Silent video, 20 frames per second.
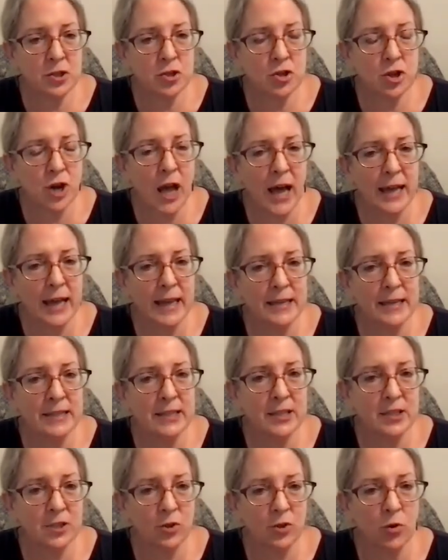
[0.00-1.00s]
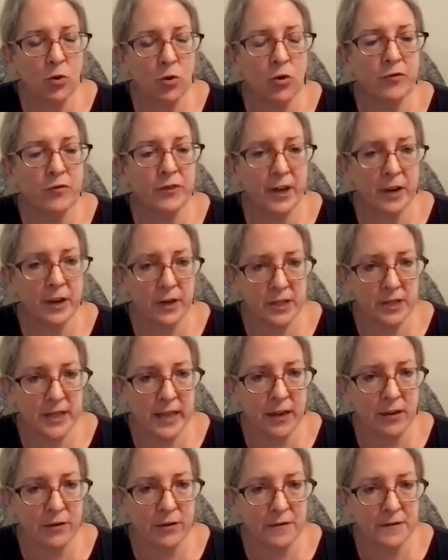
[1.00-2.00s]
trying to solve it
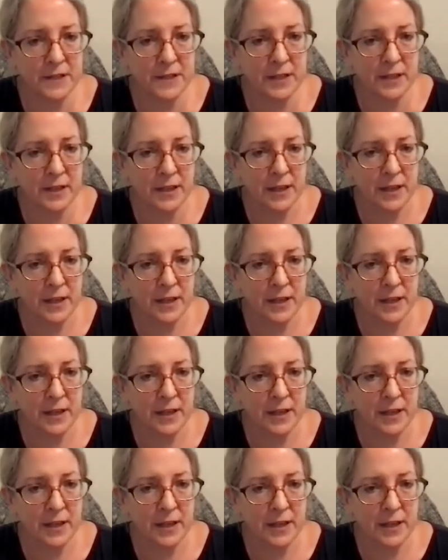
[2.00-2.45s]
ourselves.